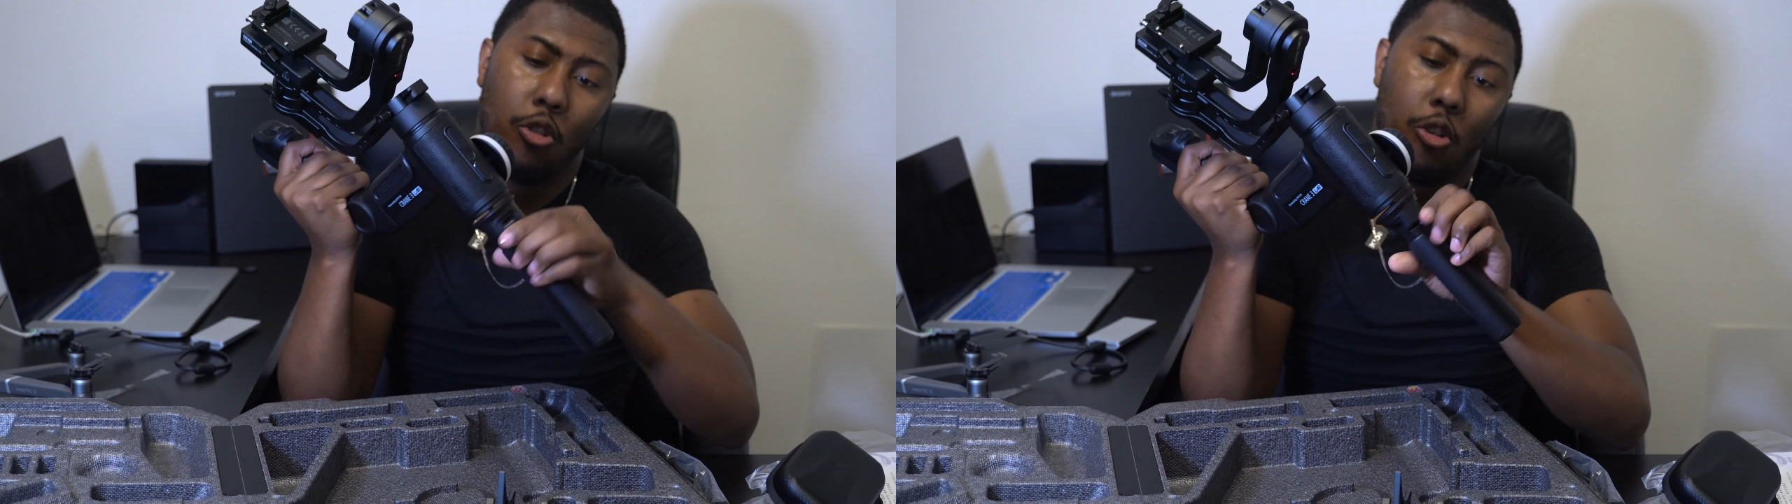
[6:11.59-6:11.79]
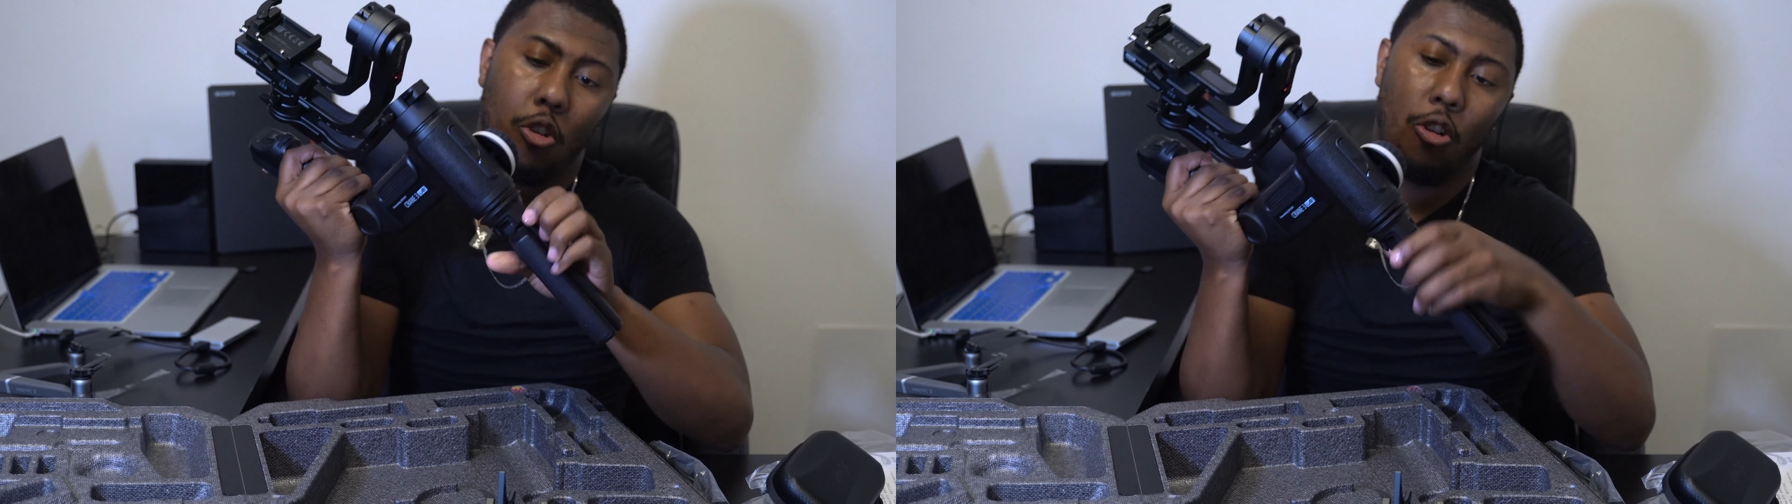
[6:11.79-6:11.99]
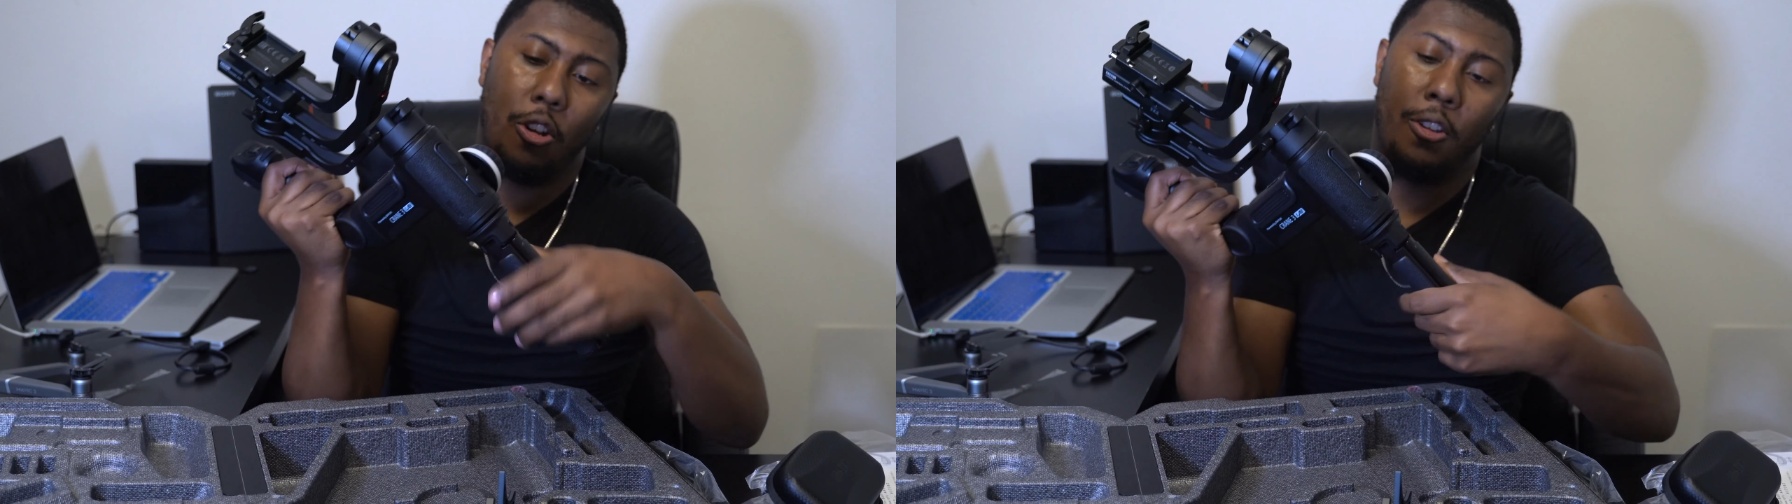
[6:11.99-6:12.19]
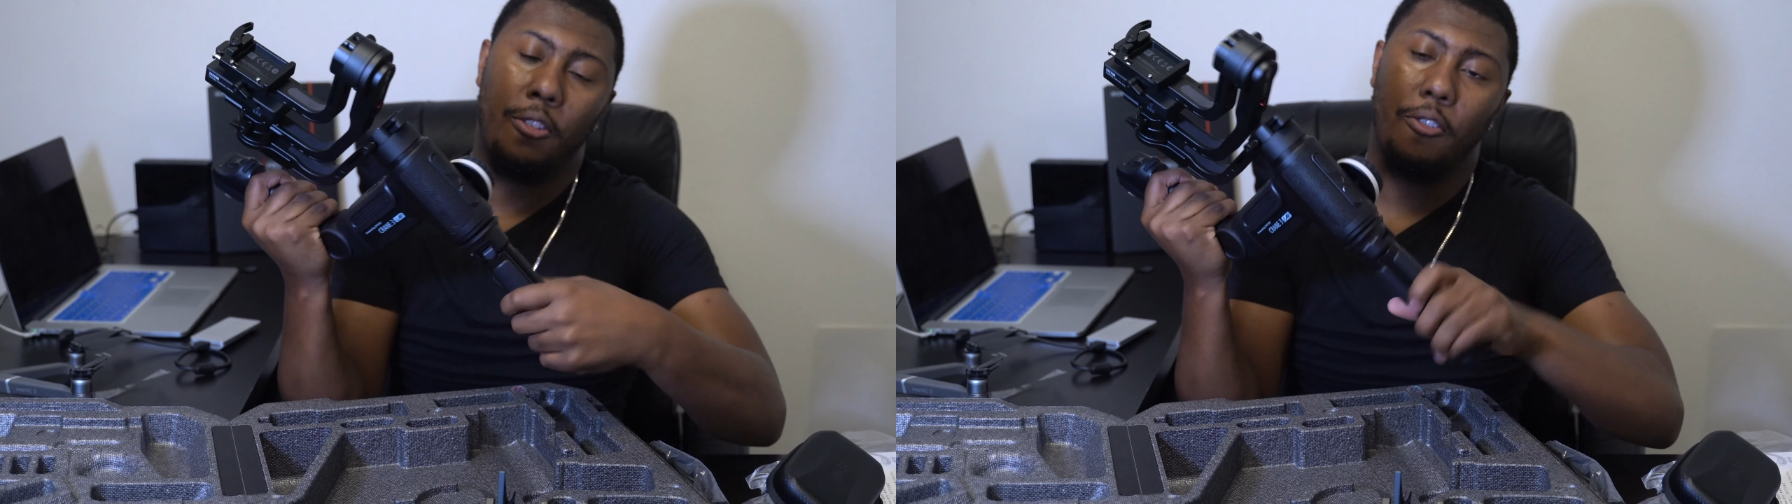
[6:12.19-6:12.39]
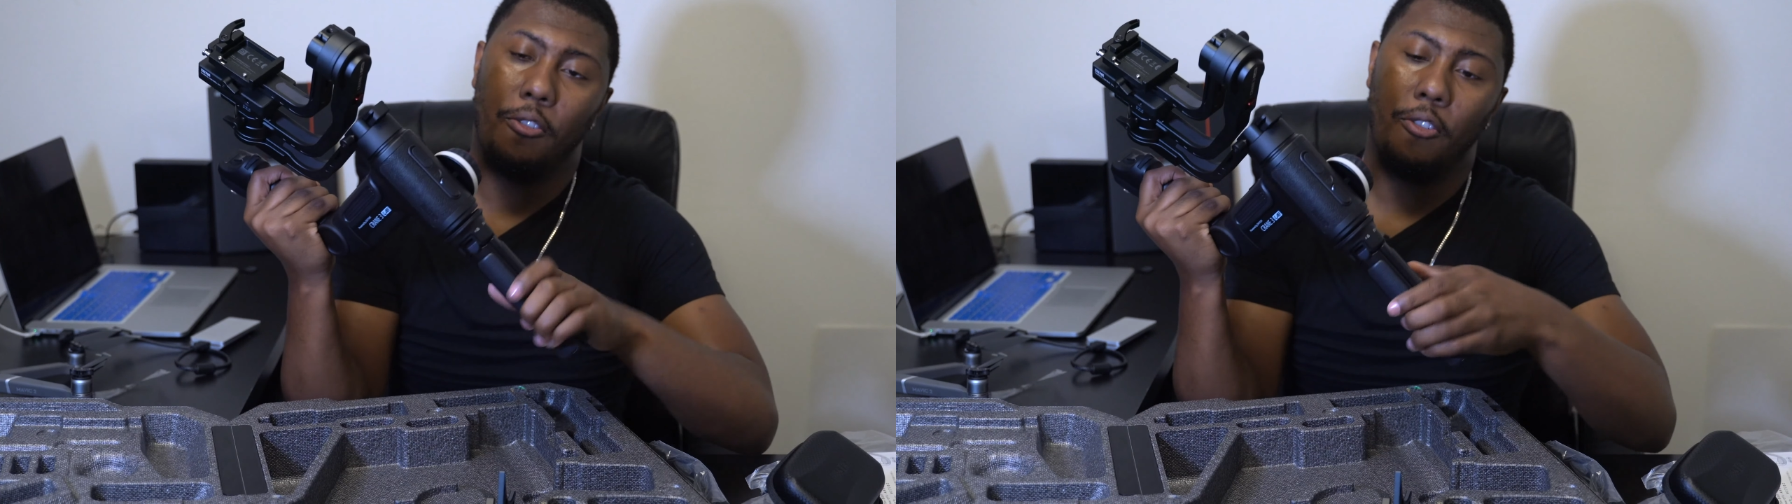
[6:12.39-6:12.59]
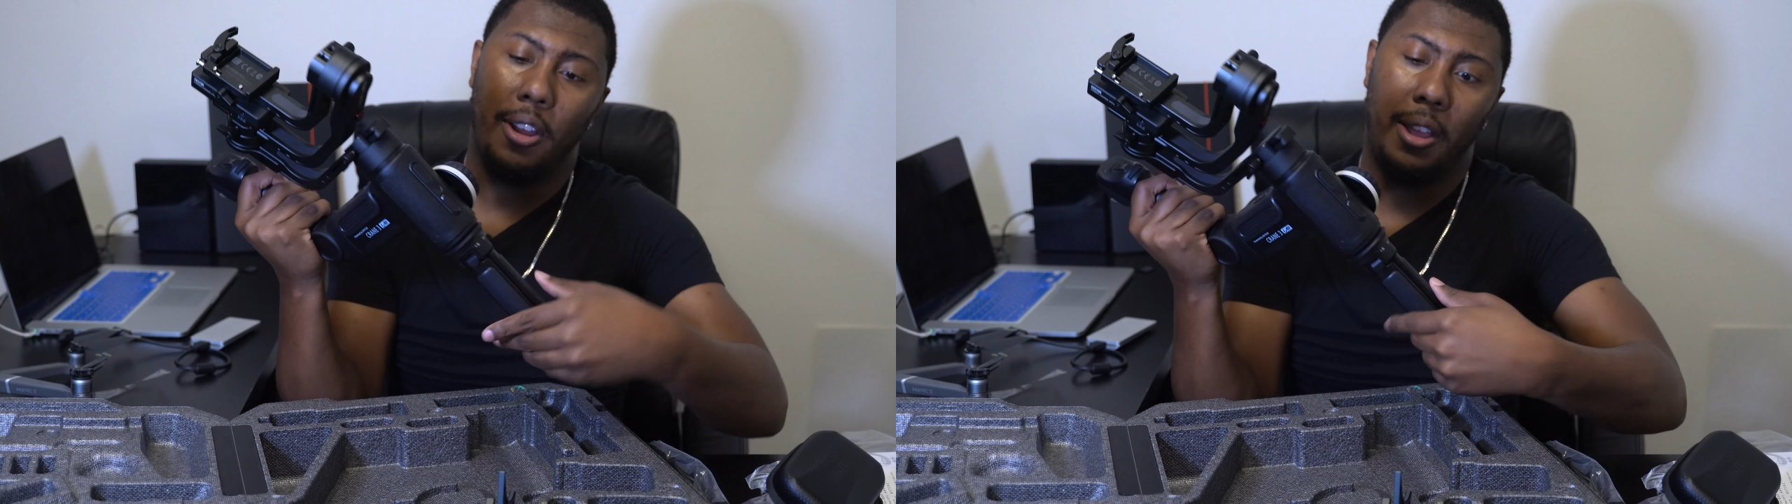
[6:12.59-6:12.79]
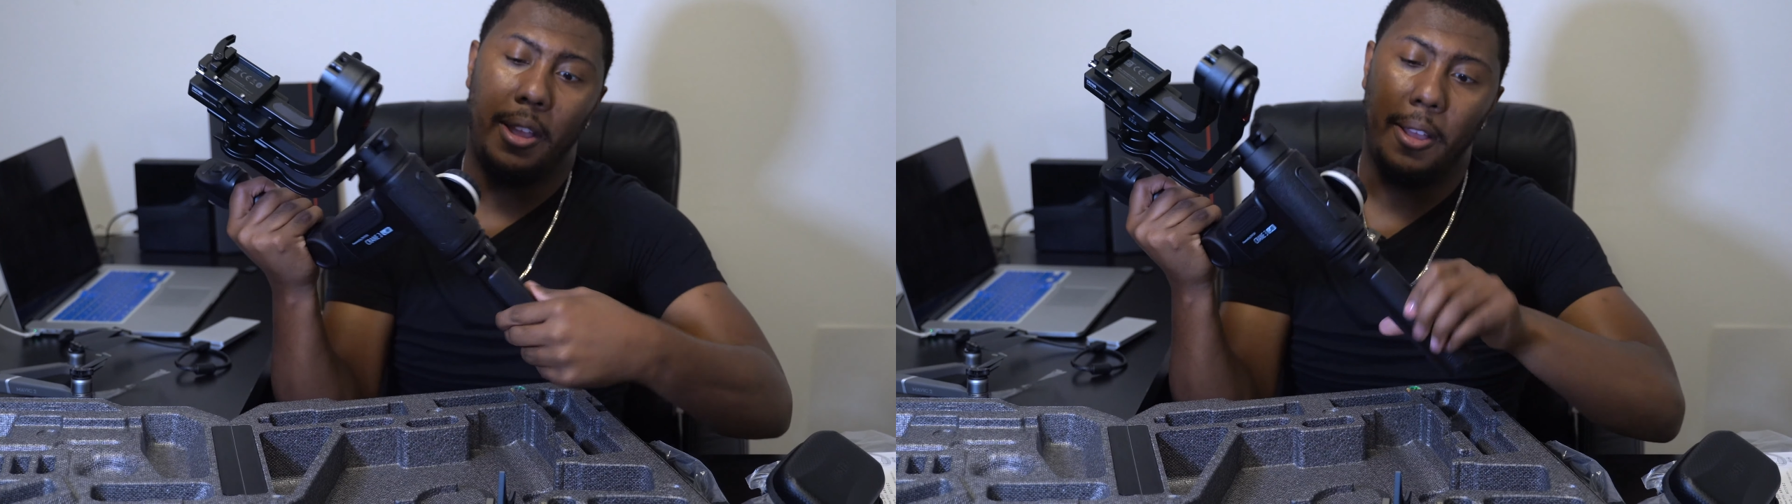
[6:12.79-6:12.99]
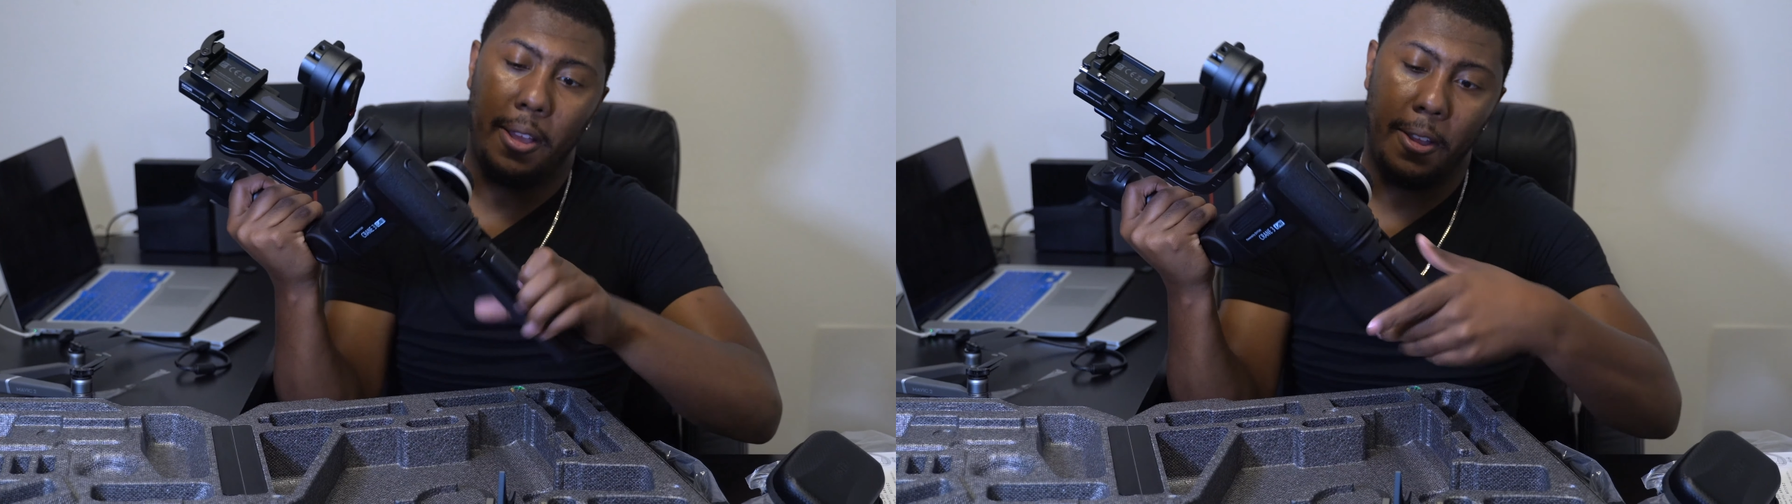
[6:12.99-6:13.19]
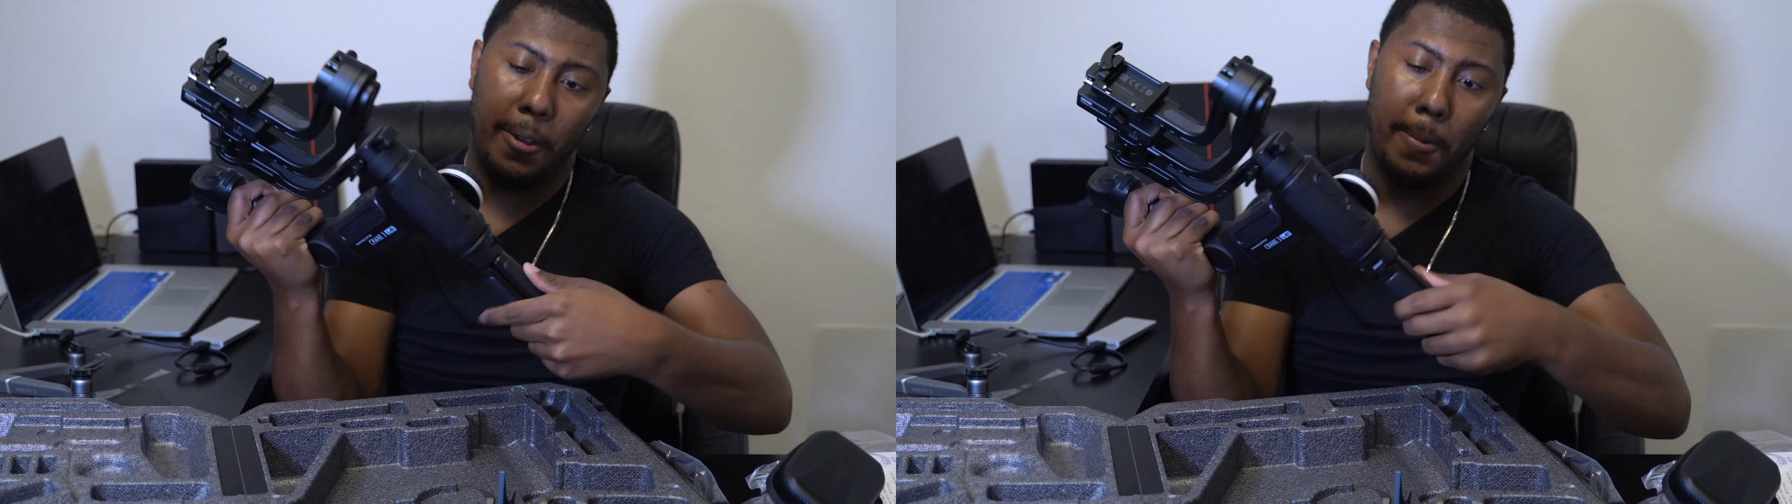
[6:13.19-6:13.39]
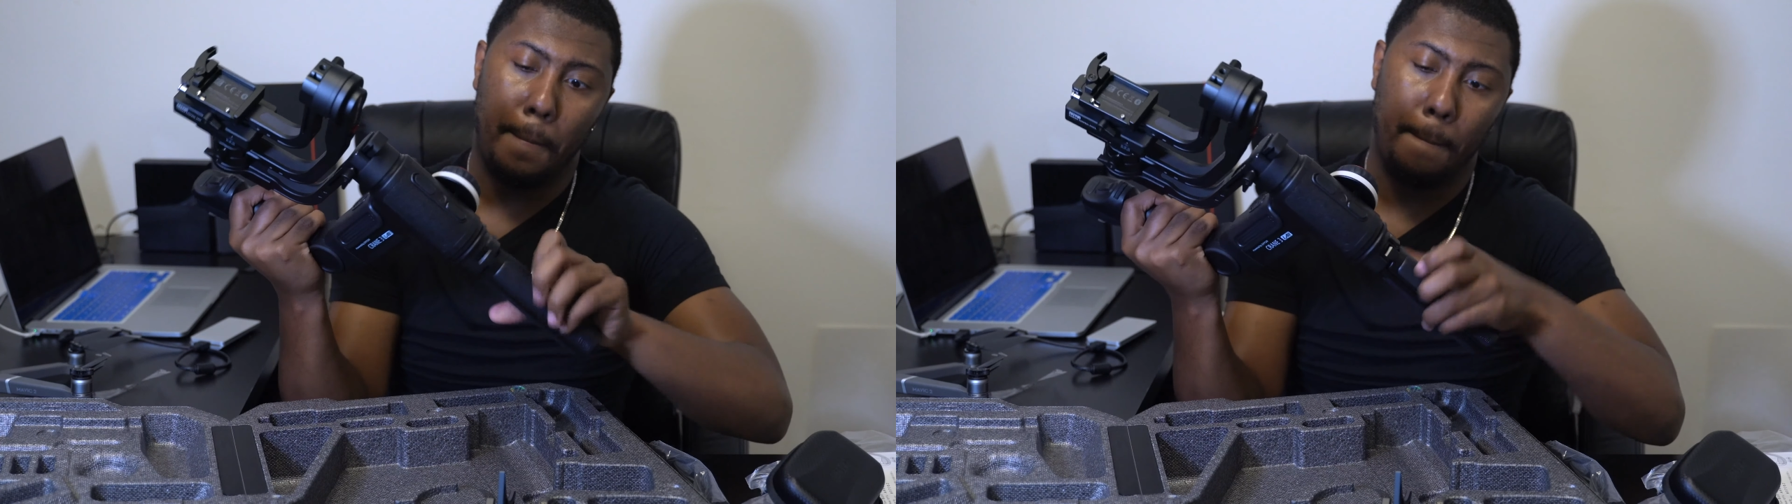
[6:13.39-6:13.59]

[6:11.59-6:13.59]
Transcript: on right here.